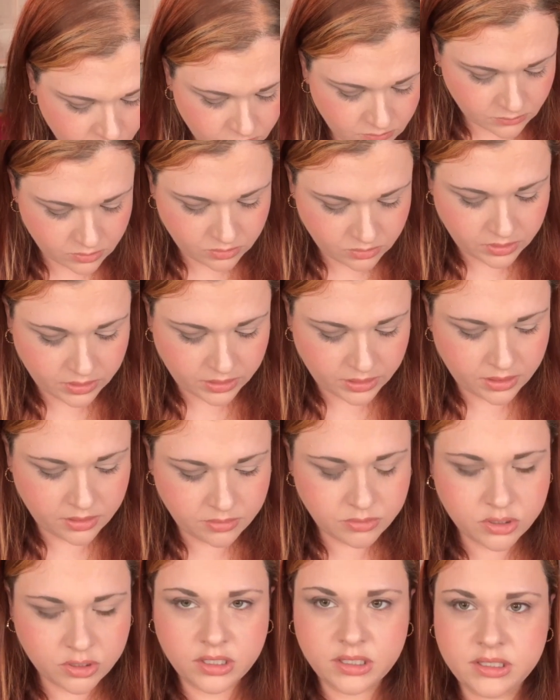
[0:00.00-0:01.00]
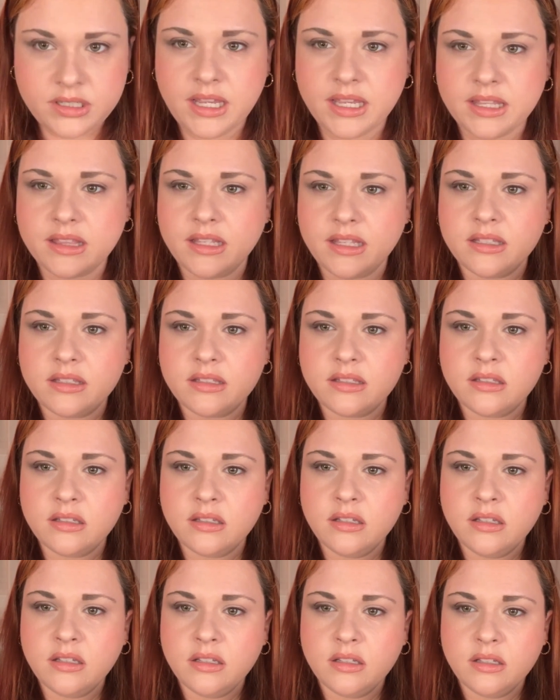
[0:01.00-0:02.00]
Okay, and I'm just going to take this
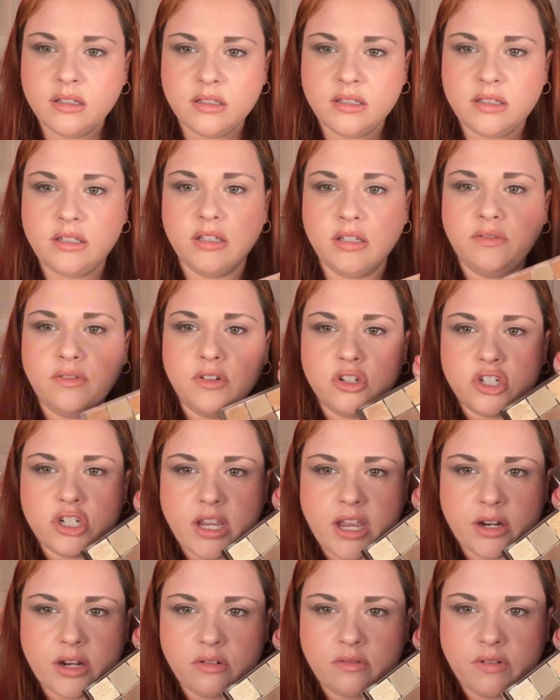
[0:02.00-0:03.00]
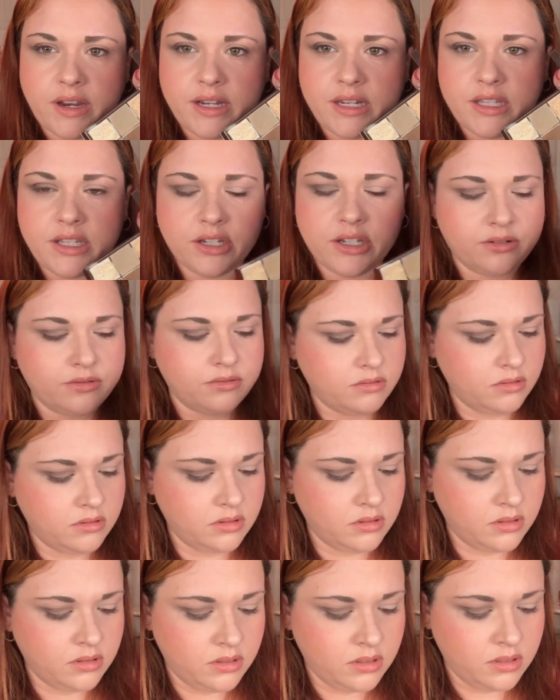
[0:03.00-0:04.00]
silver shadow right here
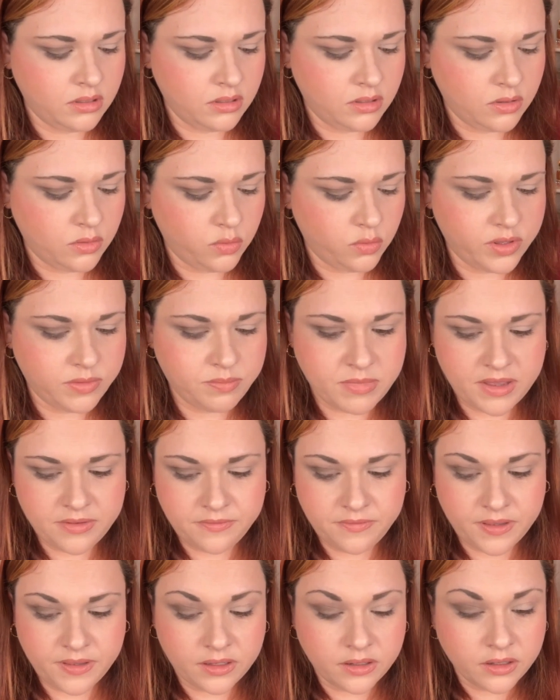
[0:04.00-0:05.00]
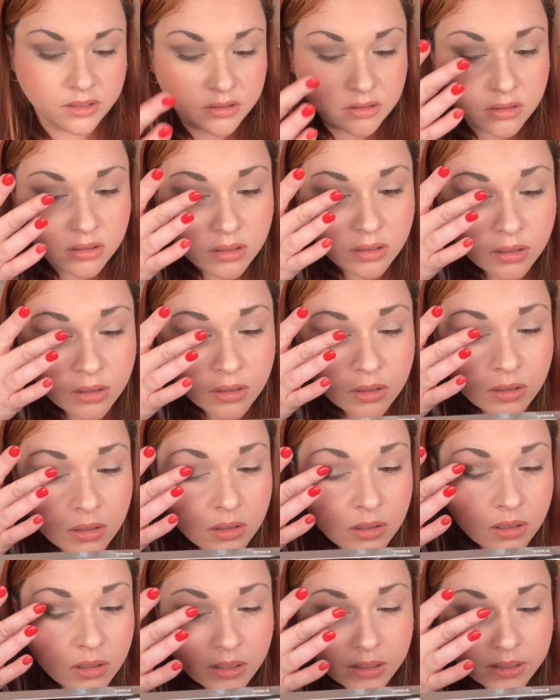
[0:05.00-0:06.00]
with my finger,
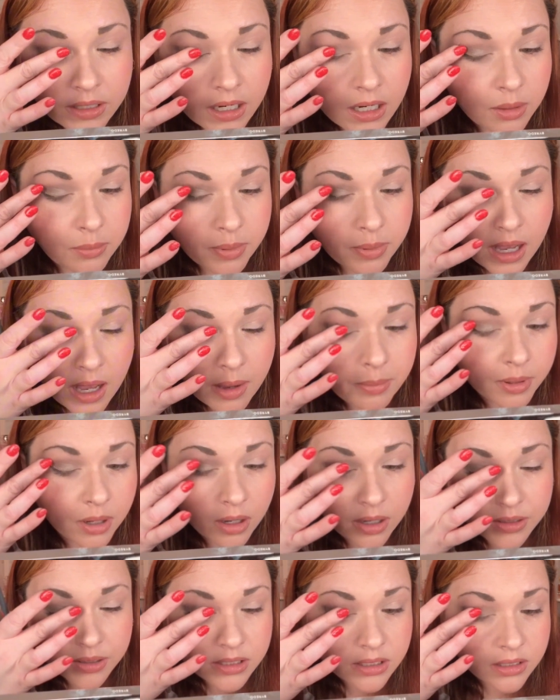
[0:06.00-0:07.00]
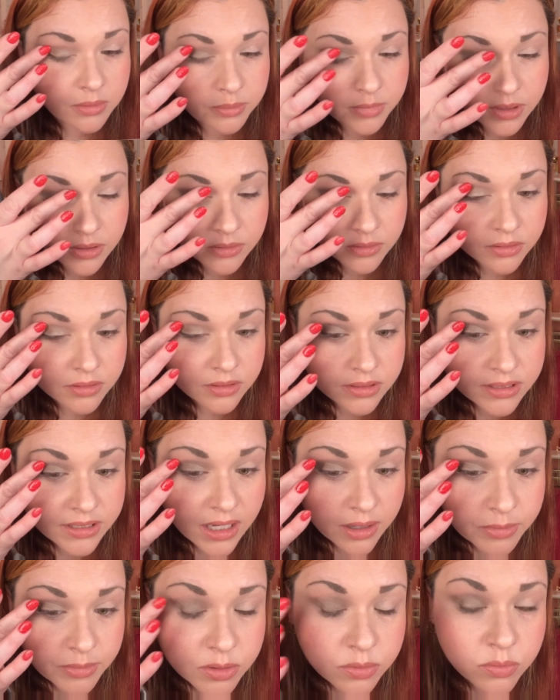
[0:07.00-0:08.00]
kind of pop it onto the middle. You see
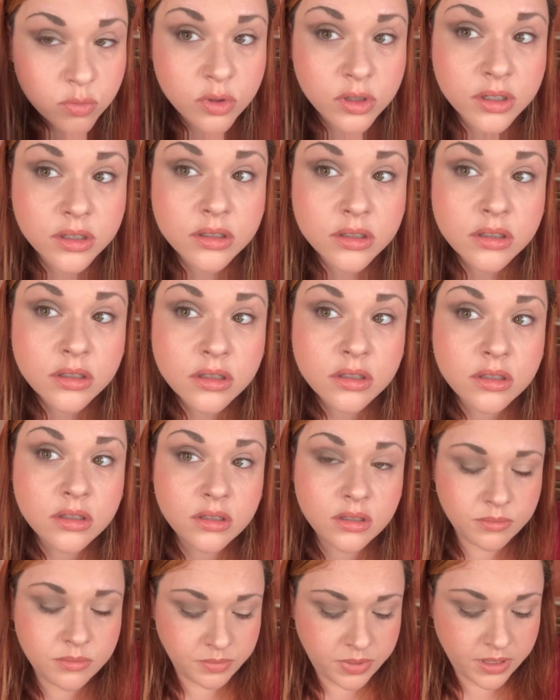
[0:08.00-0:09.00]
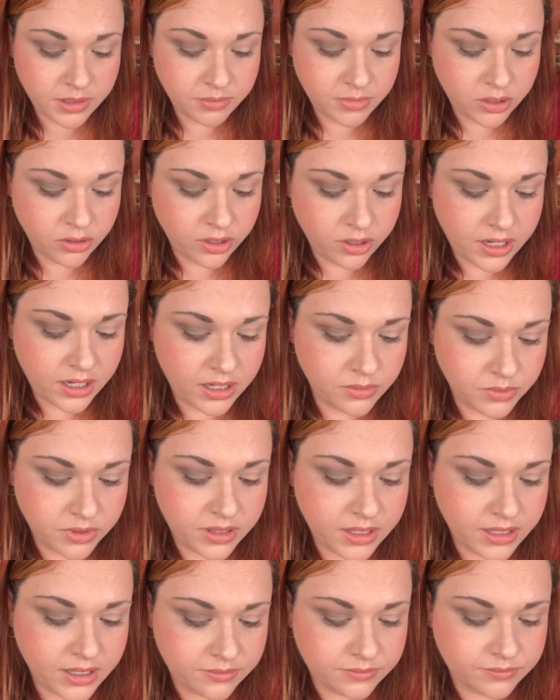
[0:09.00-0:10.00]
how much more pigment you're getting with
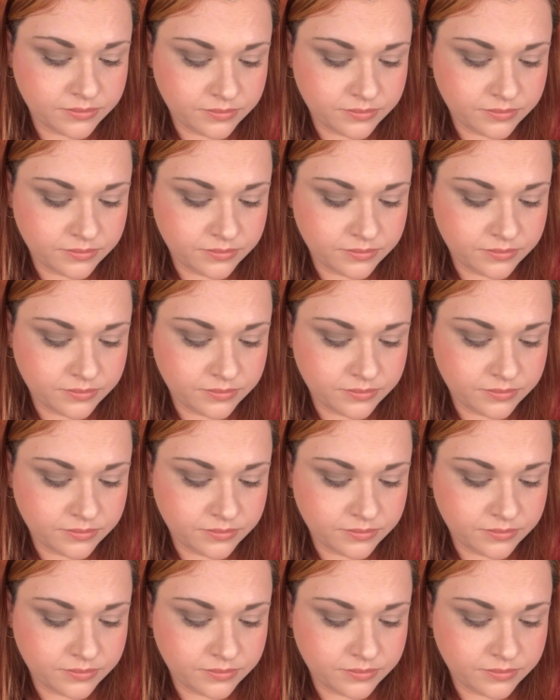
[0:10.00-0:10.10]
that?